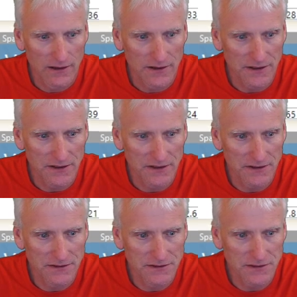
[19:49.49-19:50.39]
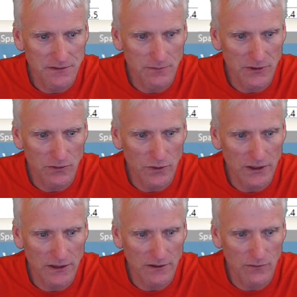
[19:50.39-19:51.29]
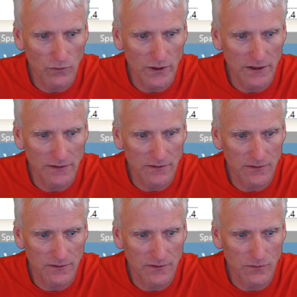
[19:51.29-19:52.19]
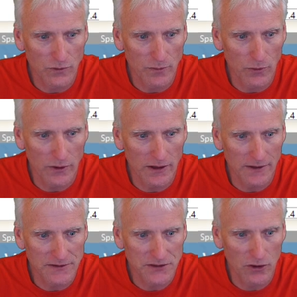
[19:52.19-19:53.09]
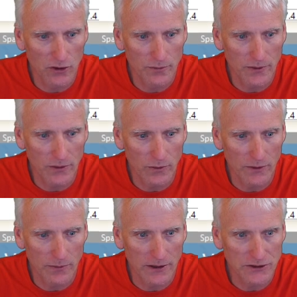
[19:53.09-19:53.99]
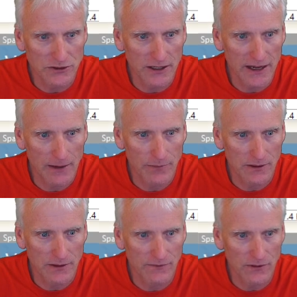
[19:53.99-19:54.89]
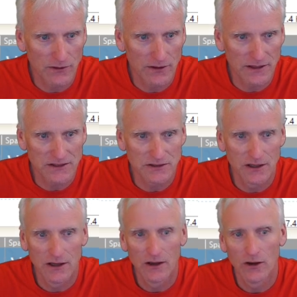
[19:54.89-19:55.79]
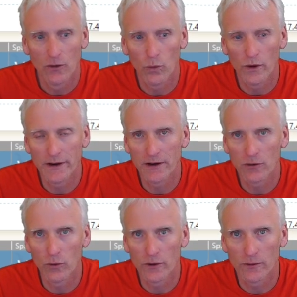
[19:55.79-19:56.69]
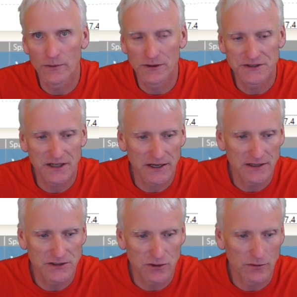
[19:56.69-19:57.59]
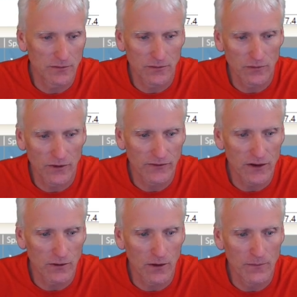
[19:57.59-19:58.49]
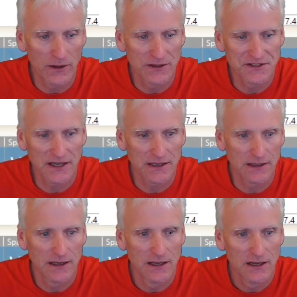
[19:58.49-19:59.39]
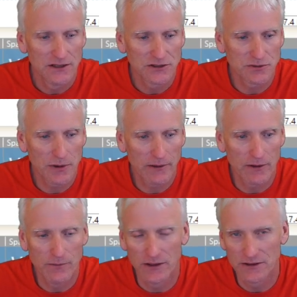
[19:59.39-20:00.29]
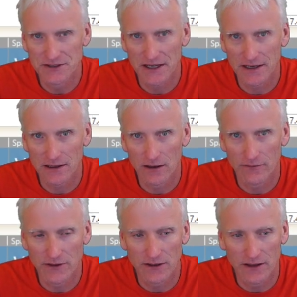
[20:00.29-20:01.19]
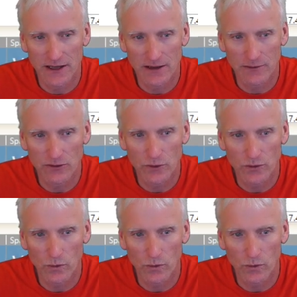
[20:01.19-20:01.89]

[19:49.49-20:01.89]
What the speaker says: is between when it's reported on the scope and when it probably should have happened. If you look, that's 1.25 milliseconds, or roughly a millisecond. So there's probably a millisecond of a delay between